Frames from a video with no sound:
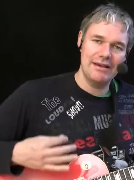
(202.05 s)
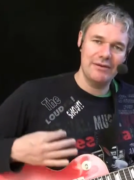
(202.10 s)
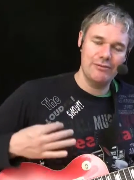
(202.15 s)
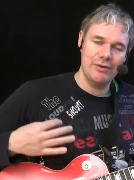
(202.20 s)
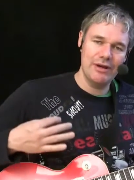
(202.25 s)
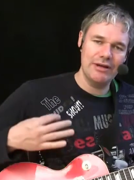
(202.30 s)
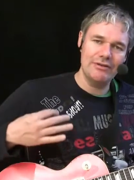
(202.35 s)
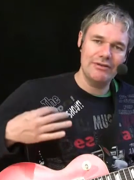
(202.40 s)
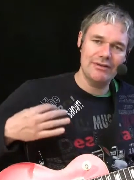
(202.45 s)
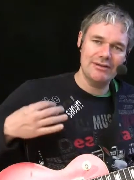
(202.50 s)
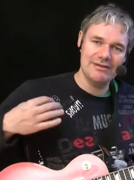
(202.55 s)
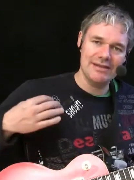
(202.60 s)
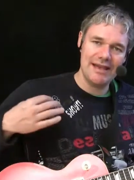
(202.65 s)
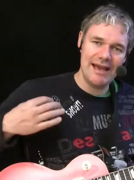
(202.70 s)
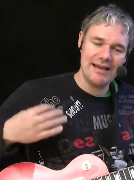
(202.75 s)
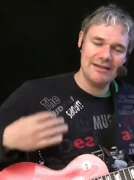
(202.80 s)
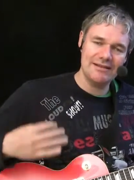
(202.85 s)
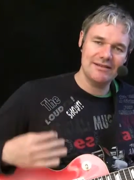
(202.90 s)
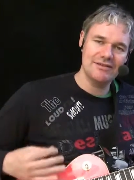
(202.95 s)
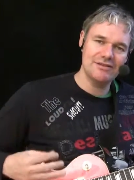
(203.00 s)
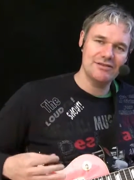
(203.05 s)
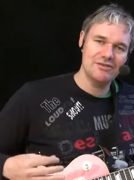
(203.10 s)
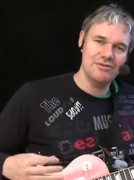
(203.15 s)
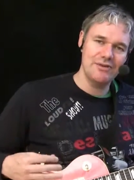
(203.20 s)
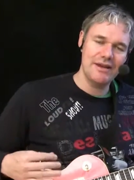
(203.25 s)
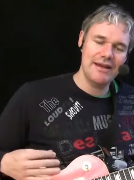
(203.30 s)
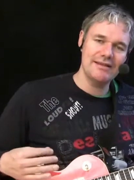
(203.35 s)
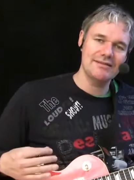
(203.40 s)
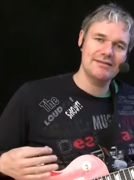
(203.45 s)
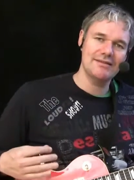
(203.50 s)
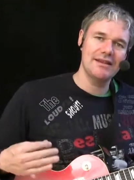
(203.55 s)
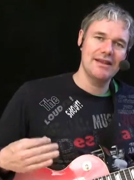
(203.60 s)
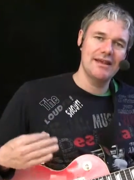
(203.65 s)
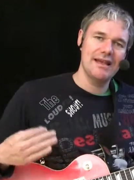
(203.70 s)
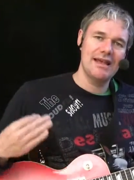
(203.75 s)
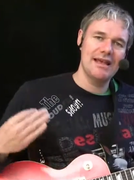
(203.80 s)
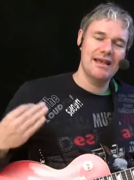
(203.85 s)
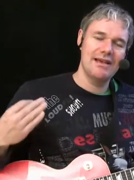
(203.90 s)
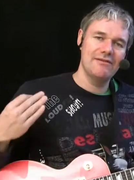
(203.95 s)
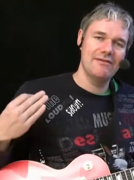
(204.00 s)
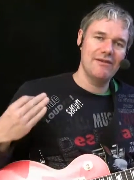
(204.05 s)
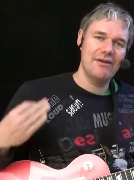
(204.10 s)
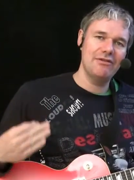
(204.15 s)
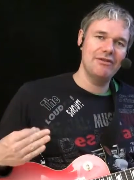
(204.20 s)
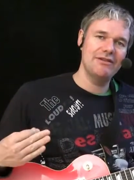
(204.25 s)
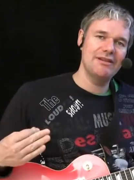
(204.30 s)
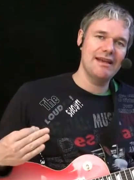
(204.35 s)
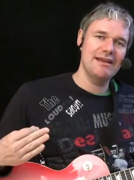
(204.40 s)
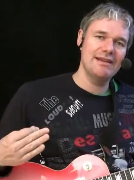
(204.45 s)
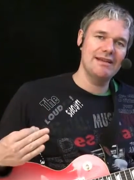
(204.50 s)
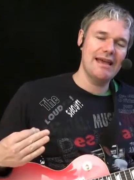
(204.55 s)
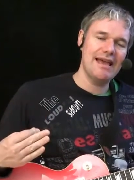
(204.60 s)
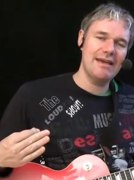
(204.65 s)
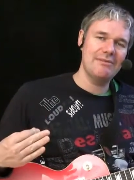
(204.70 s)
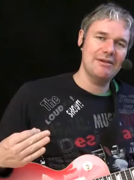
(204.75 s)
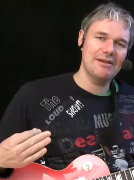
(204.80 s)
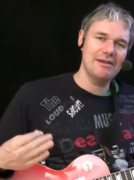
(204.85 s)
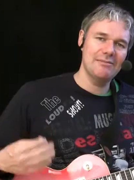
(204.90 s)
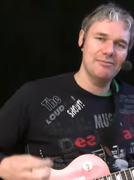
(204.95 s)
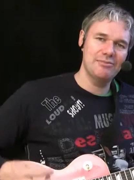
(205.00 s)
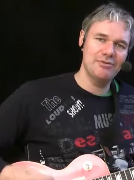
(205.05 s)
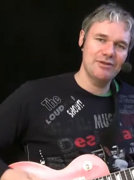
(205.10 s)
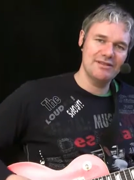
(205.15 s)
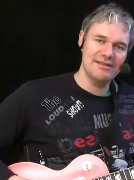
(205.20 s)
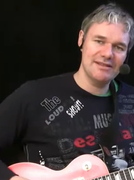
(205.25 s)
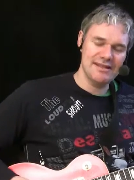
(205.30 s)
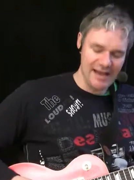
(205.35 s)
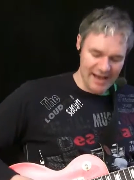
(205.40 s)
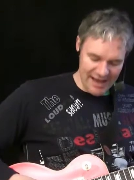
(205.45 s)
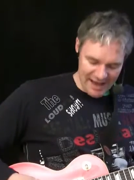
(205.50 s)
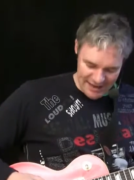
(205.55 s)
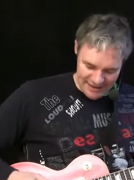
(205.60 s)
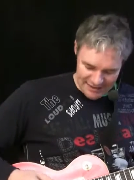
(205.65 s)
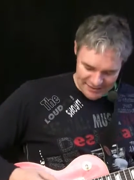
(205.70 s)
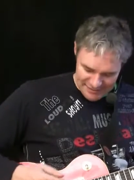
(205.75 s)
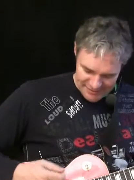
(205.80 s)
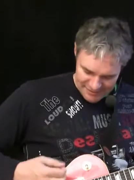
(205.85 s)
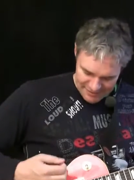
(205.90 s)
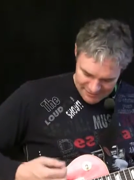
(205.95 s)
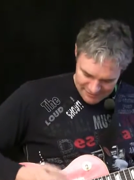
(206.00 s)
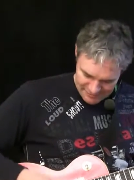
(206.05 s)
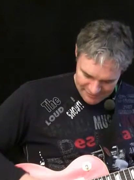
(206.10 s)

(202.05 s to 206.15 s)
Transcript: When you attack the strings very dynamic and precise,